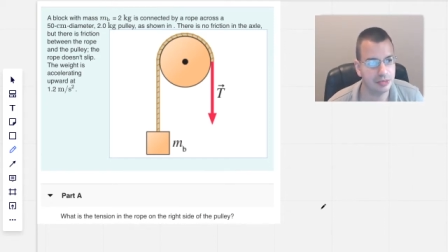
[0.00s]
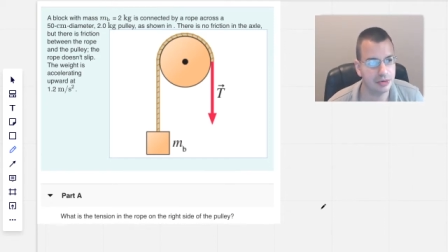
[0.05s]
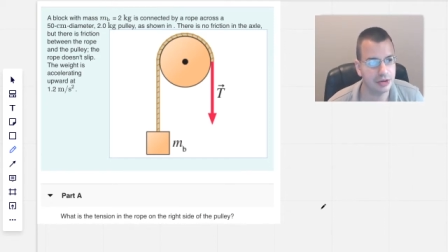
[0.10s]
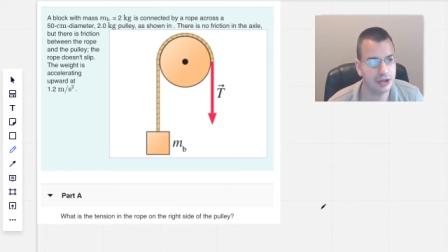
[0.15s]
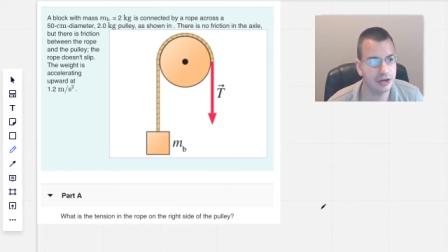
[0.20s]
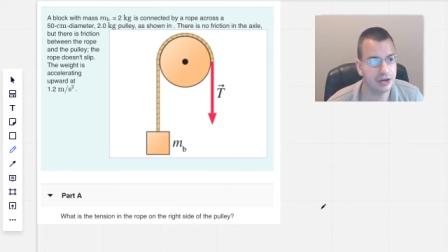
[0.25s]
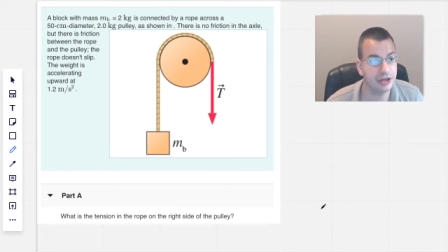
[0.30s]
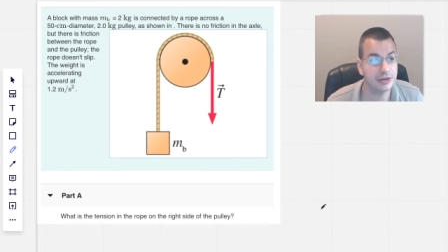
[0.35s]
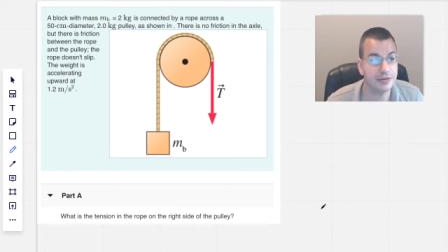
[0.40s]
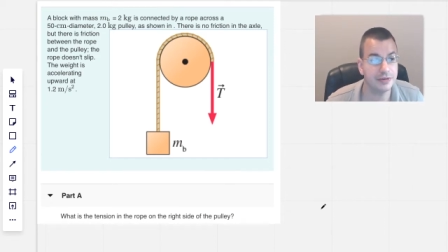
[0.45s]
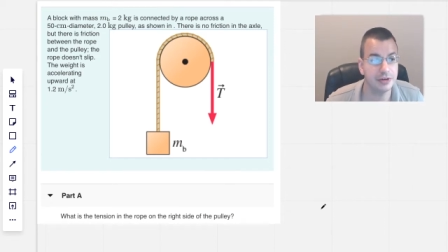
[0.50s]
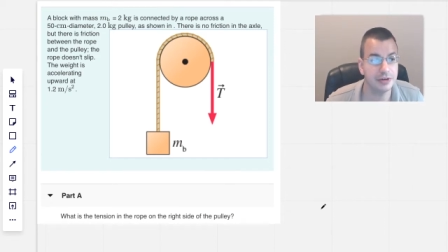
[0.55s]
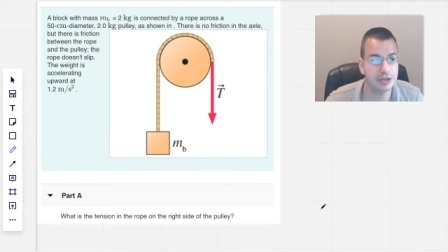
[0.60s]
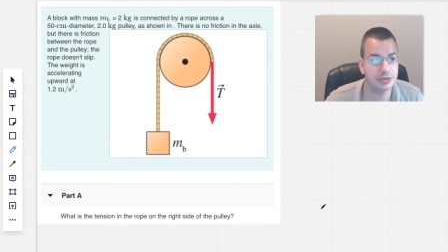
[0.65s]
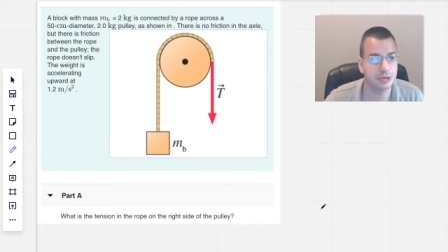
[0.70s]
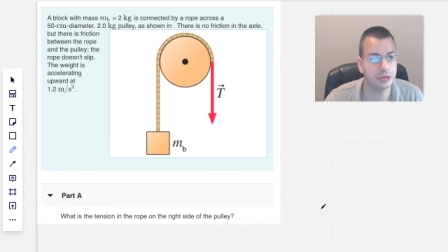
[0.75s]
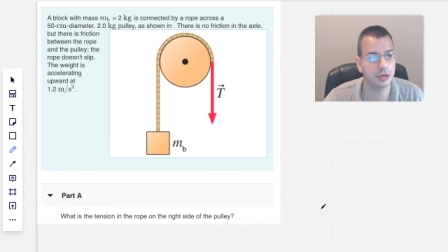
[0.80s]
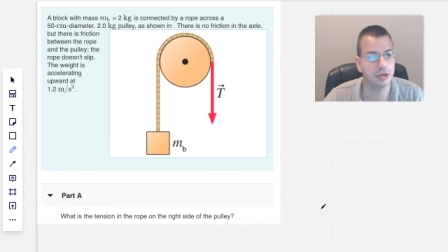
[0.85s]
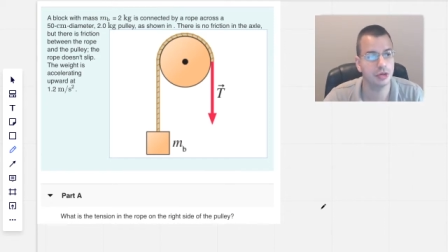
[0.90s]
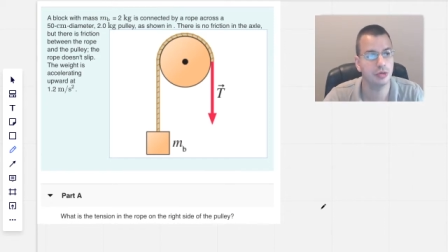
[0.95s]
but there is friction
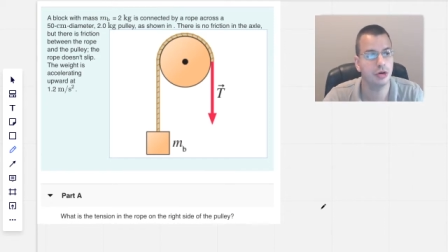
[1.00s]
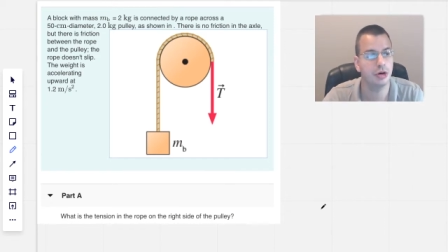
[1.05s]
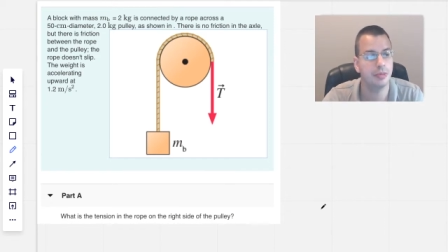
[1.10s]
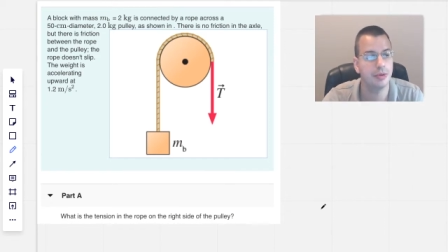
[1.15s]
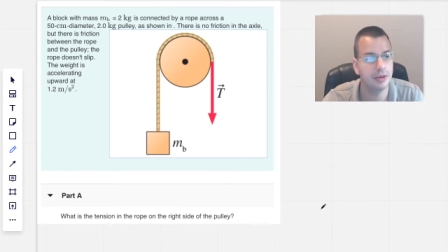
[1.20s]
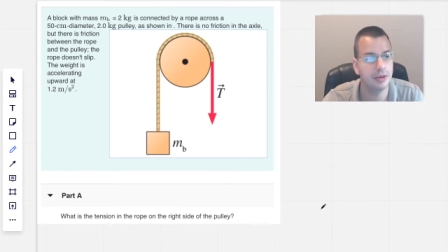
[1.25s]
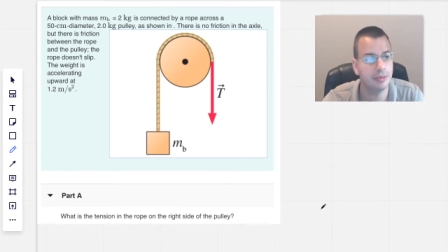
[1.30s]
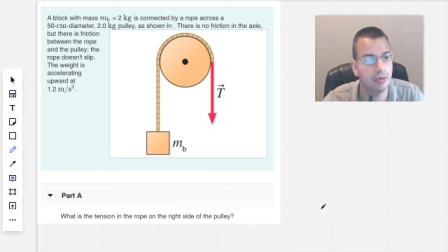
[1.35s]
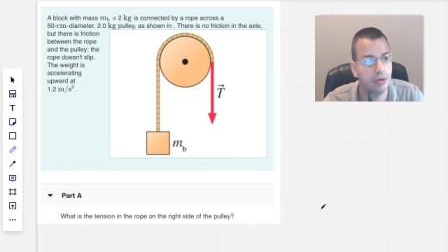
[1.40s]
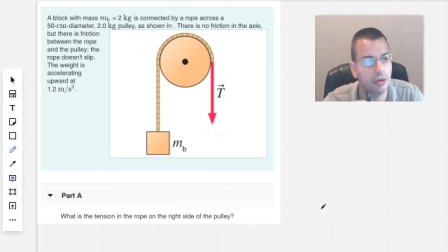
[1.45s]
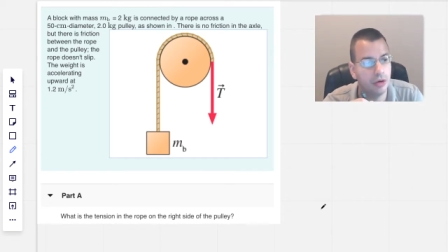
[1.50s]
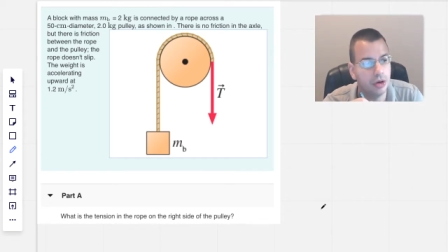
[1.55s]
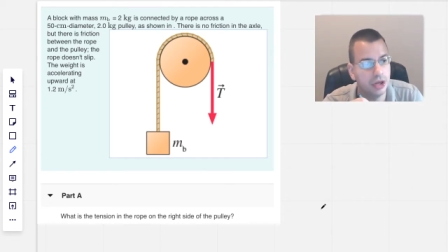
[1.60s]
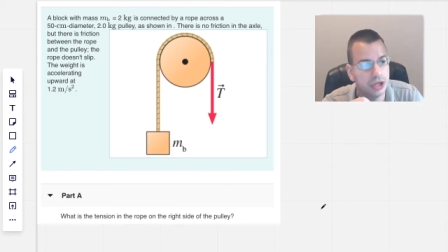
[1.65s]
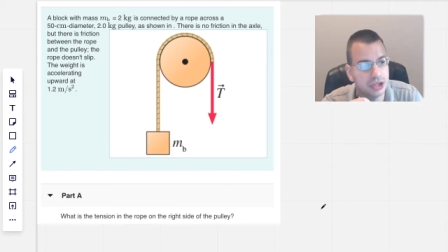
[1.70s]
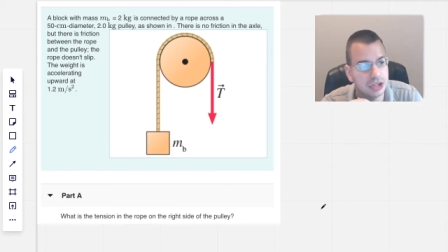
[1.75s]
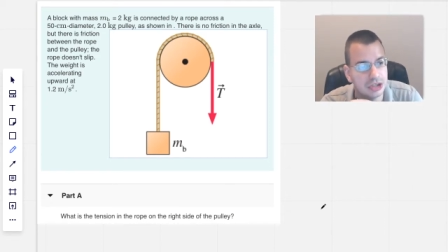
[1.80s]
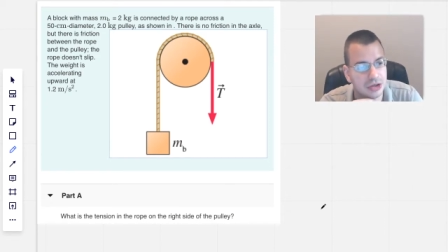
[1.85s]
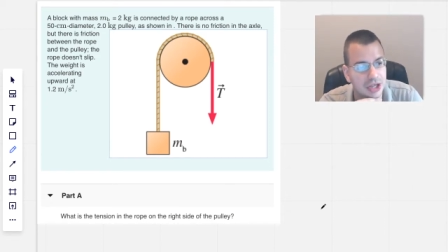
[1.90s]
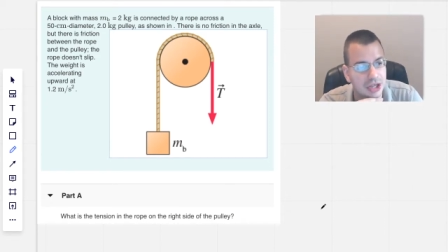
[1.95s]
between the rope and the pulley
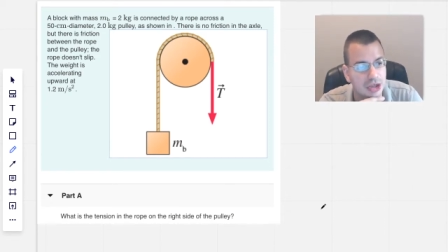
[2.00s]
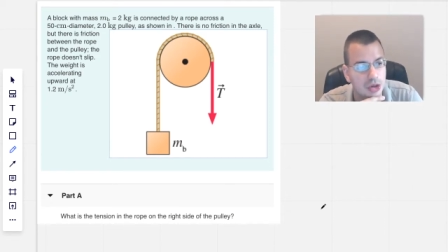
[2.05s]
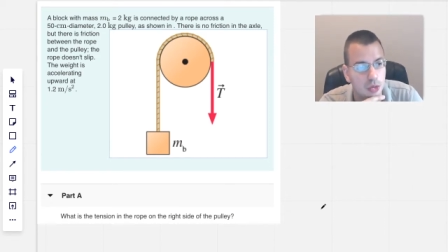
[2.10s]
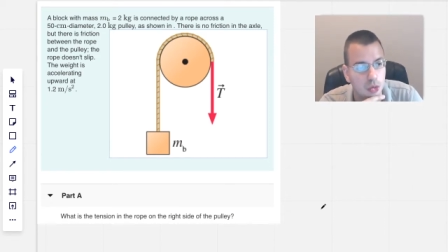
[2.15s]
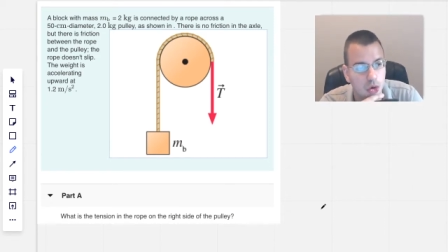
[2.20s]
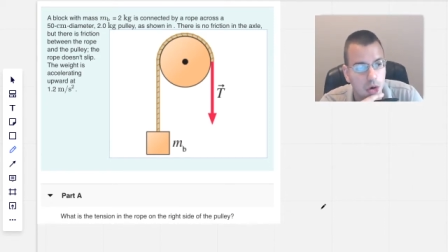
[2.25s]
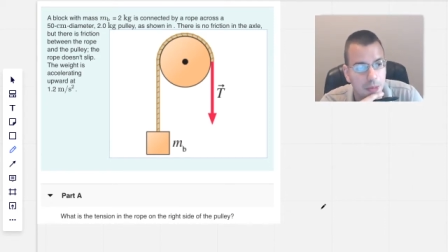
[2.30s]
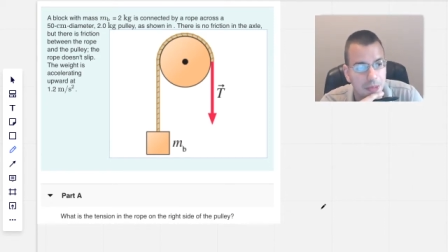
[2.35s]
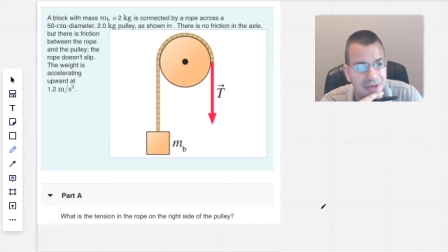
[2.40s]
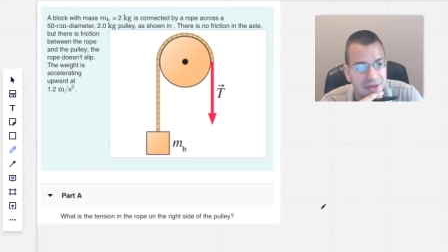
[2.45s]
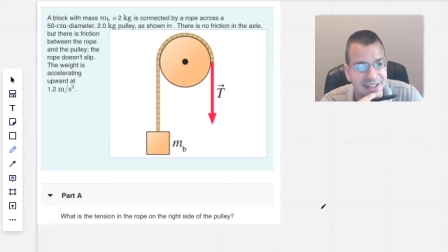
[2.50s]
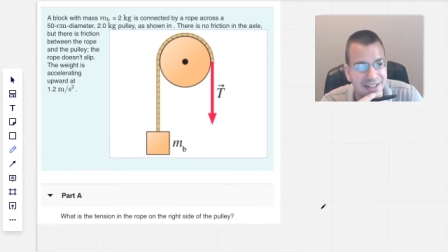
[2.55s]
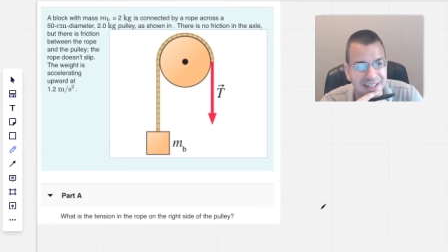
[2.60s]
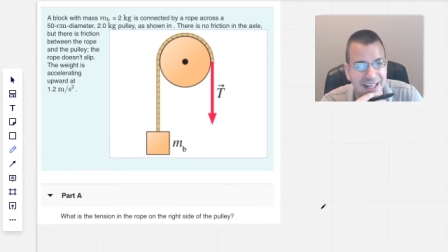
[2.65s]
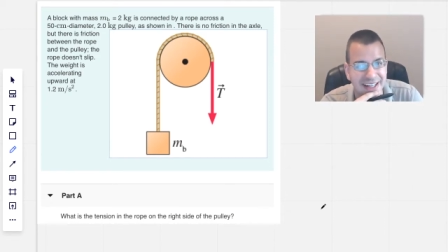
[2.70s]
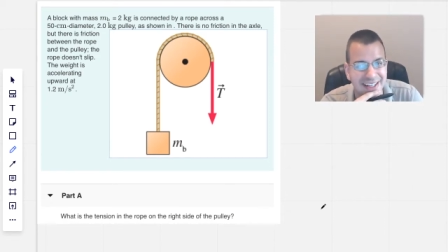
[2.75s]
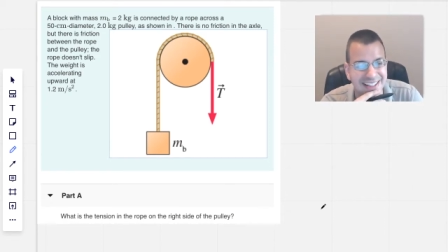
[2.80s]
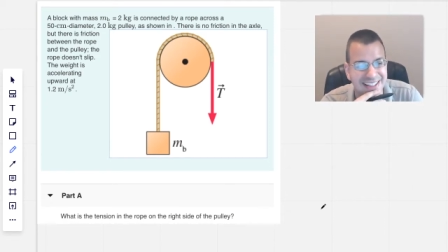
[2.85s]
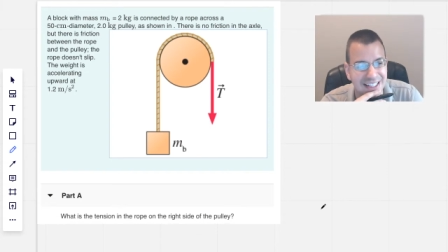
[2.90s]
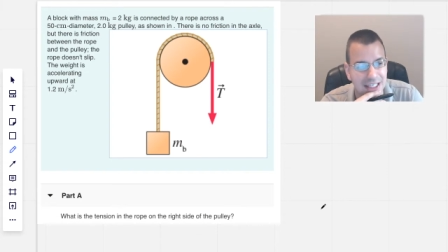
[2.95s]
so that the rope does
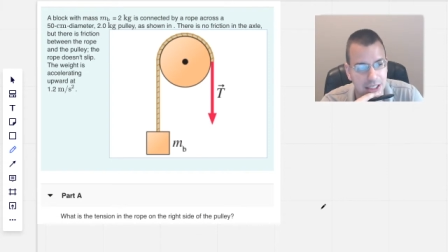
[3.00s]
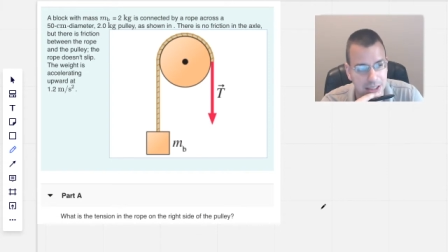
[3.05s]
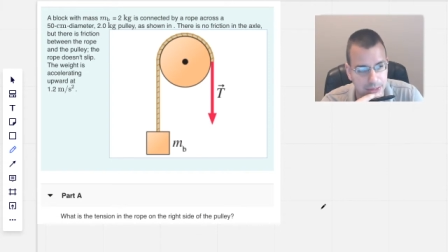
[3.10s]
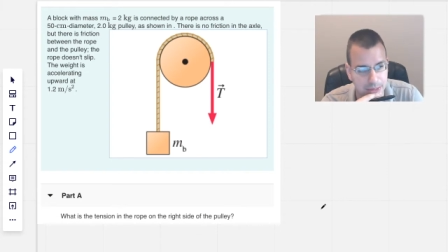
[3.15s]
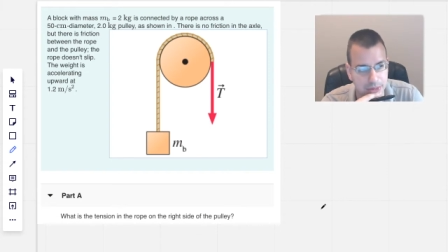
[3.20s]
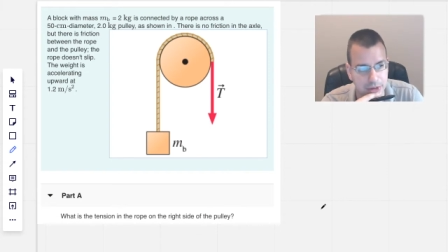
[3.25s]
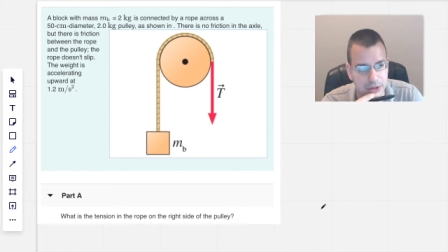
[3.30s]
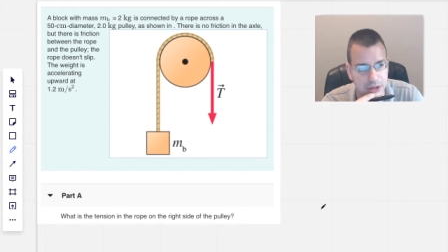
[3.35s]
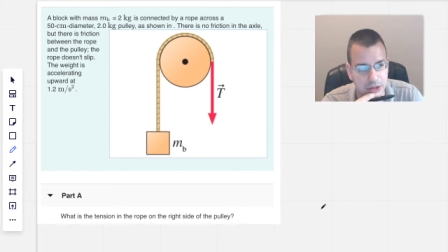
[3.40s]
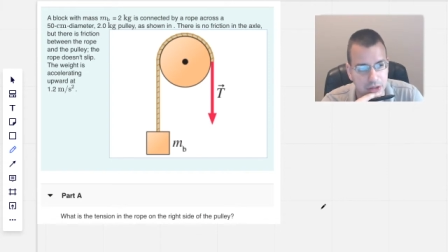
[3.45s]
not slip.